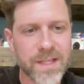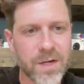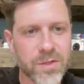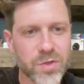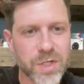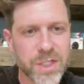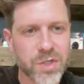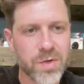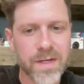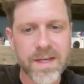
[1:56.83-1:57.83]
the
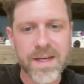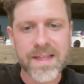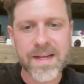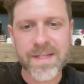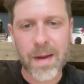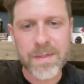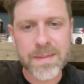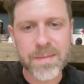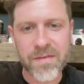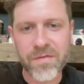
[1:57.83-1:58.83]
traditional. And I was like, I want
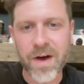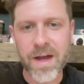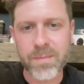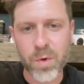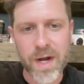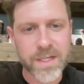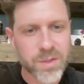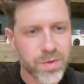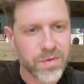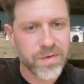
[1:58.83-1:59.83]
something fun, more
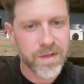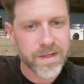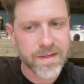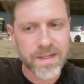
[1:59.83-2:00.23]
editorial feeling.